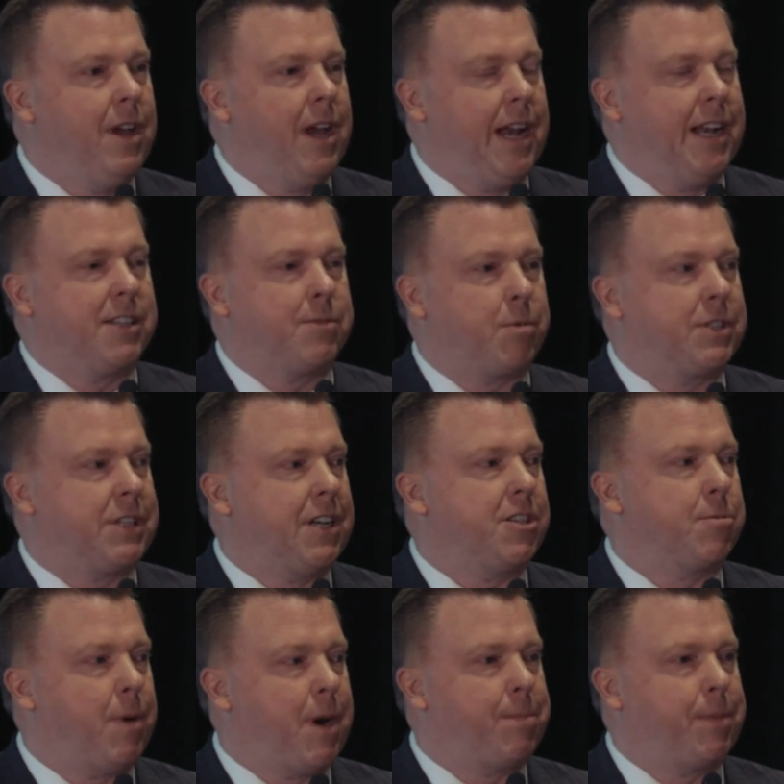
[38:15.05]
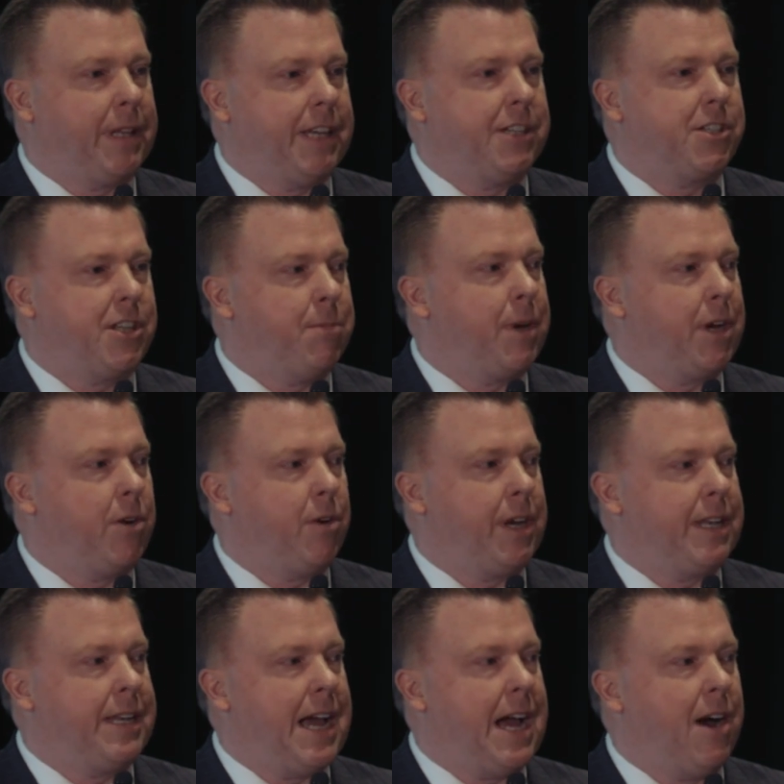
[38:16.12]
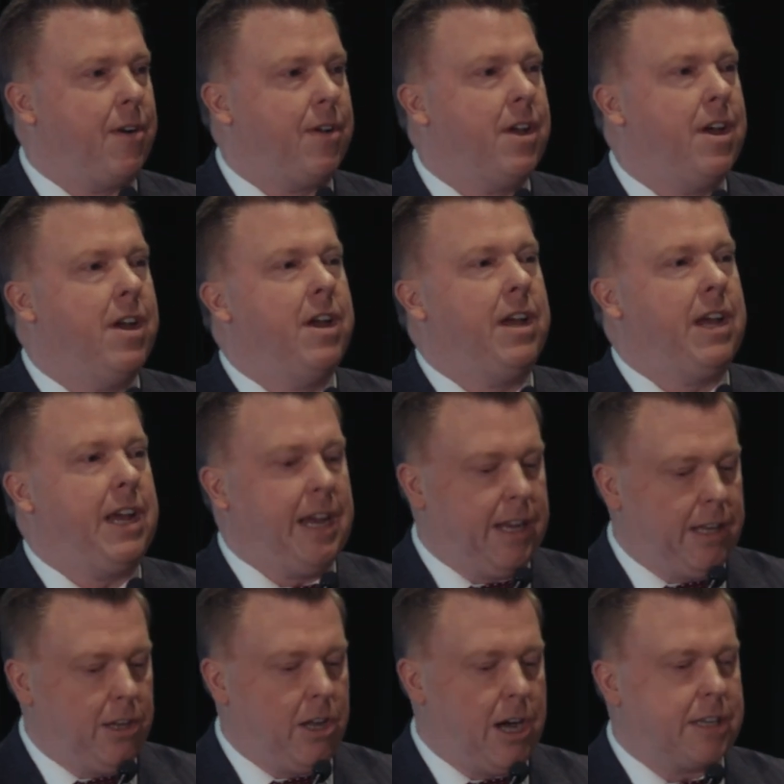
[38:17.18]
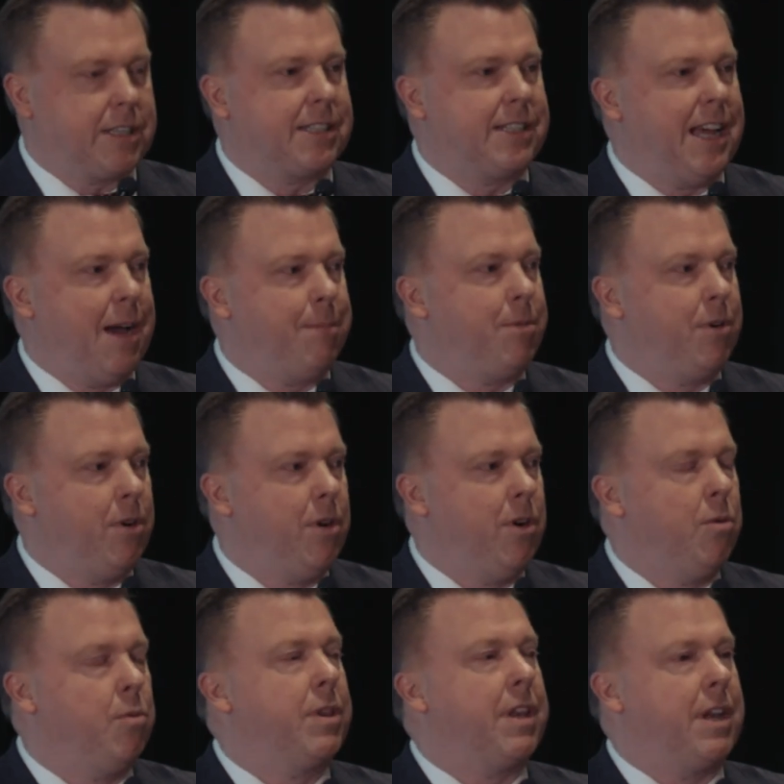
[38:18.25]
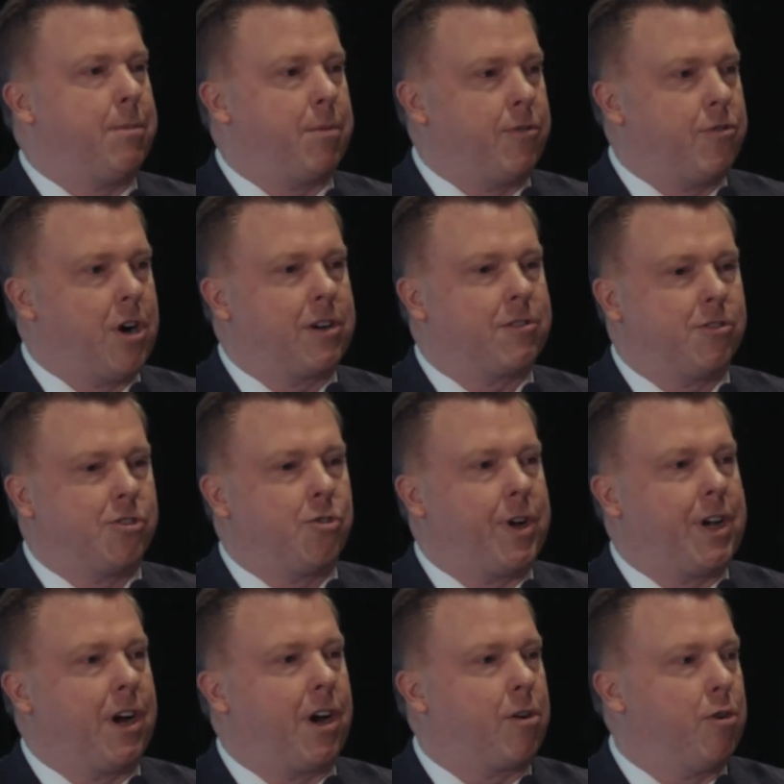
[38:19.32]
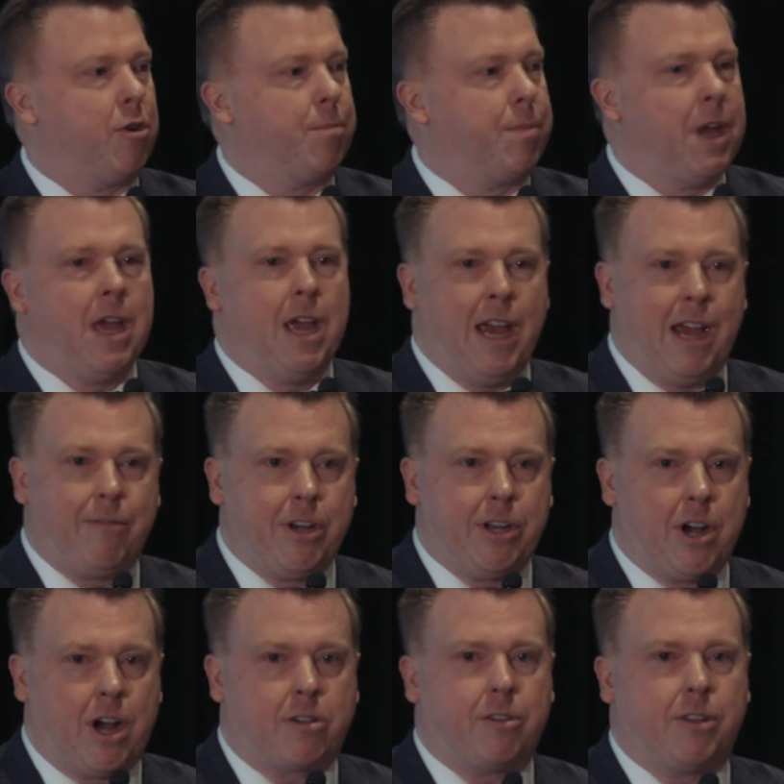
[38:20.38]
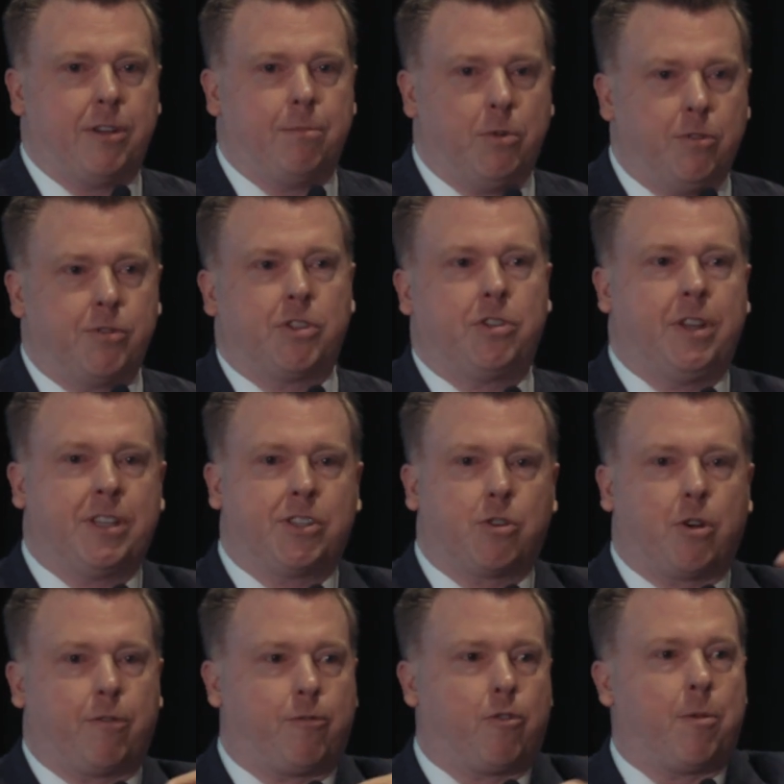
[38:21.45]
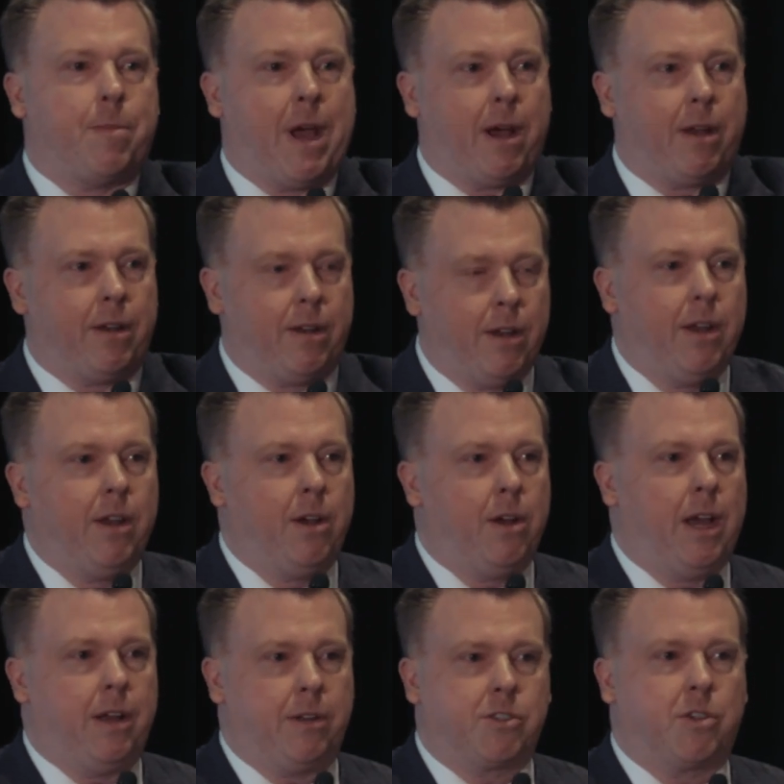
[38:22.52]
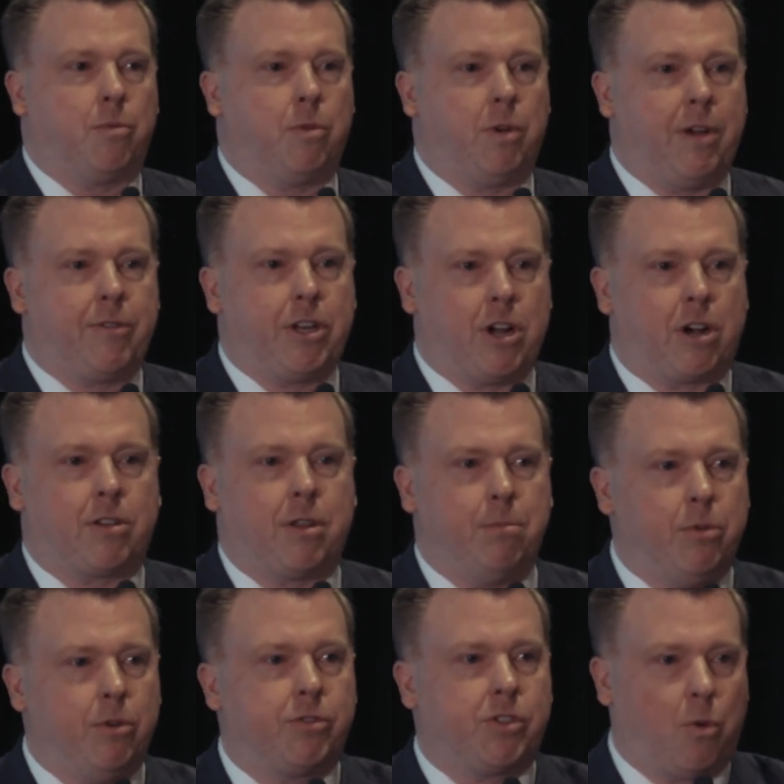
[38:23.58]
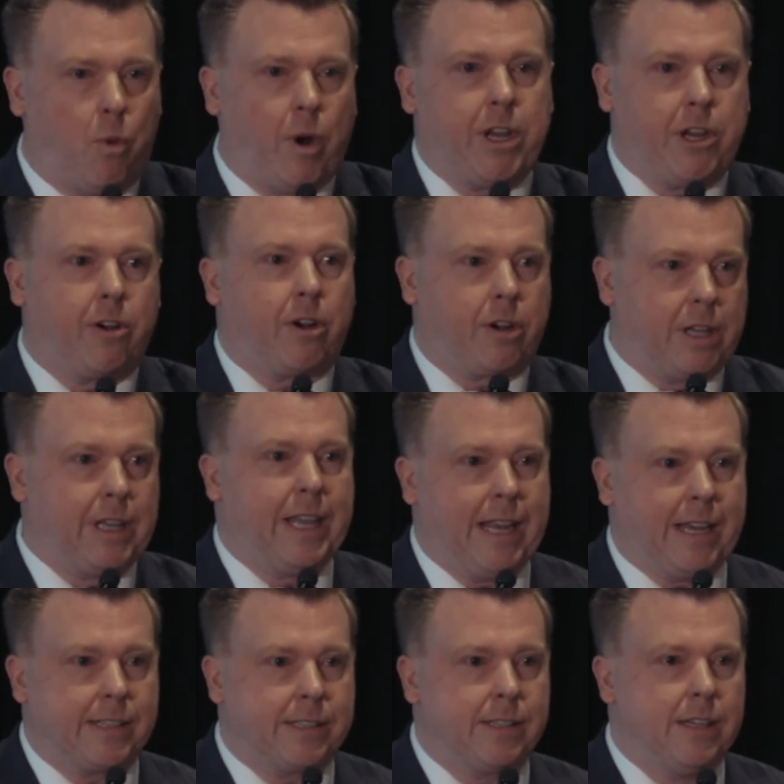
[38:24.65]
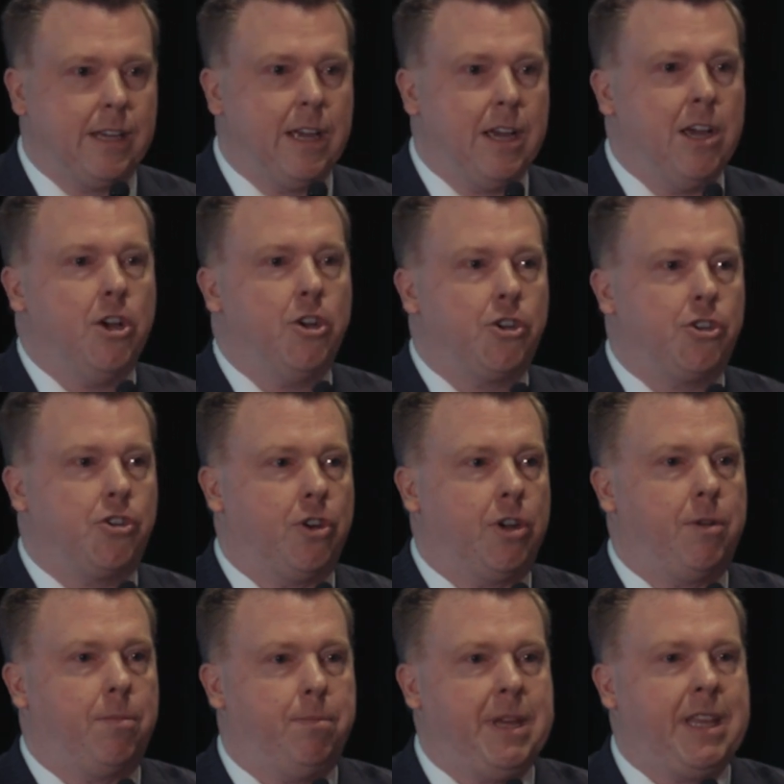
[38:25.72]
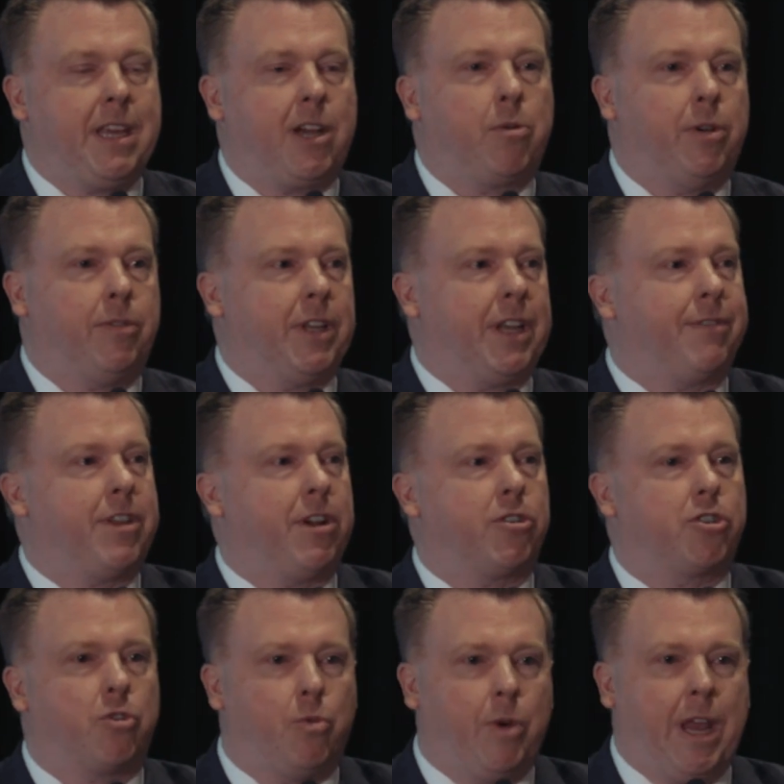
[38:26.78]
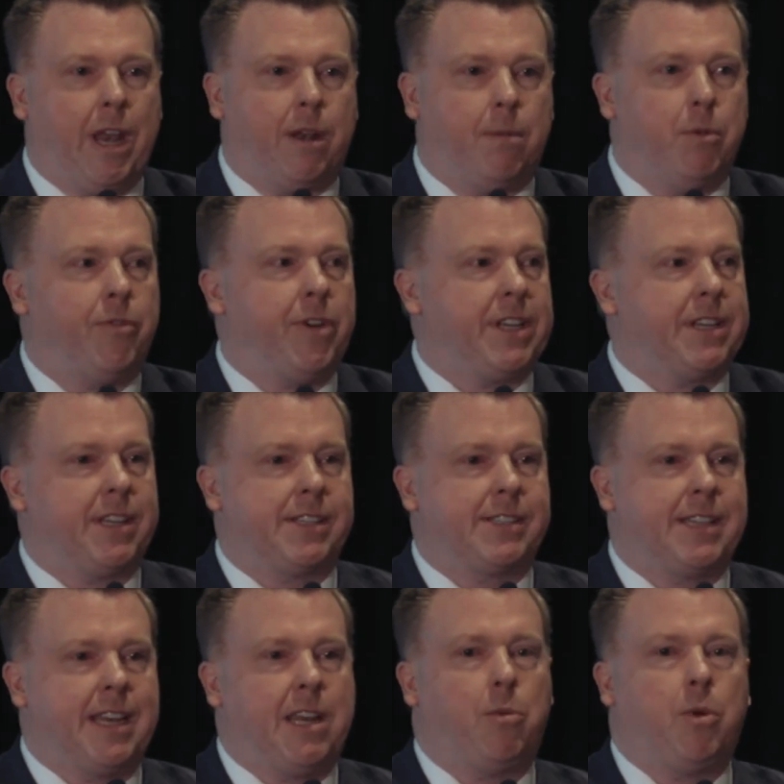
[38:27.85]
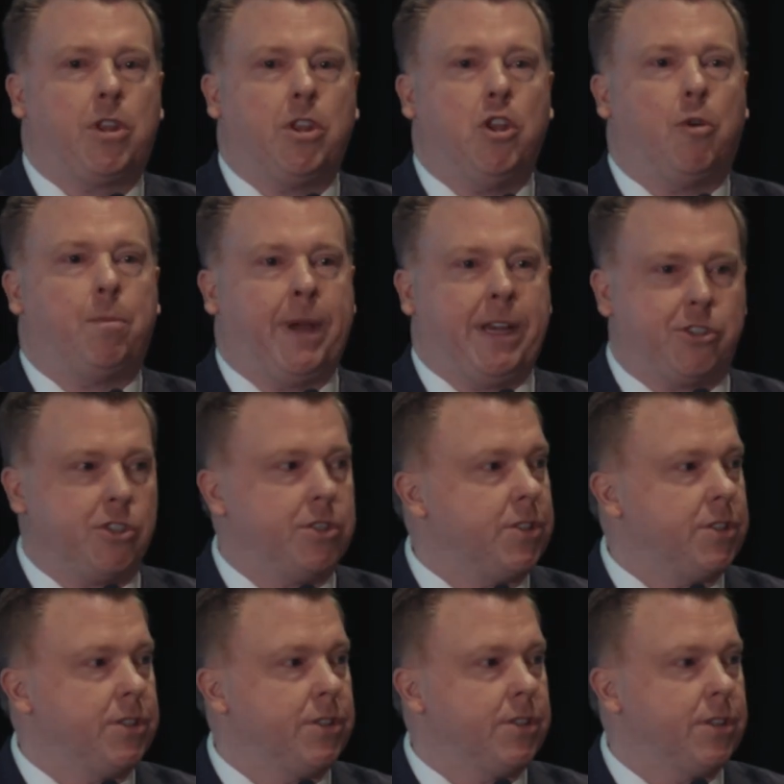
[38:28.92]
And as a percentage of population, they've been going down in lockstep with the number of doctors joining our group. Every doctor that moves to this sort of format, and so every doctor that moves to one of your clinics should be the equivalent of their twin moving to the city with no patients.